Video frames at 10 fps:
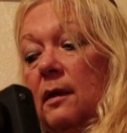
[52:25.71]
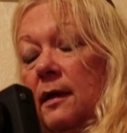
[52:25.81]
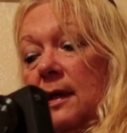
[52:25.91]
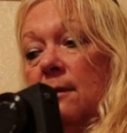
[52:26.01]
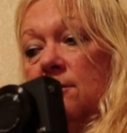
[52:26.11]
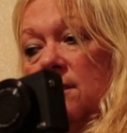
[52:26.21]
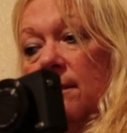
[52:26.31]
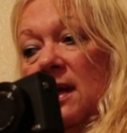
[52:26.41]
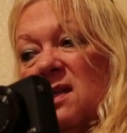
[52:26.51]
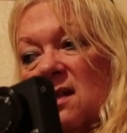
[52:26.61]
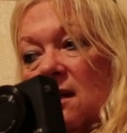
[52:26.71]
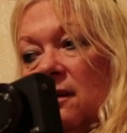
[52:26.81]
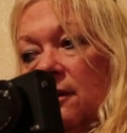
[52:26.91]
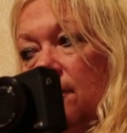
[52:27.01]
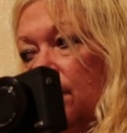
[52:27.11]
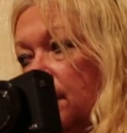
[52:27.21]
Like that was a basic little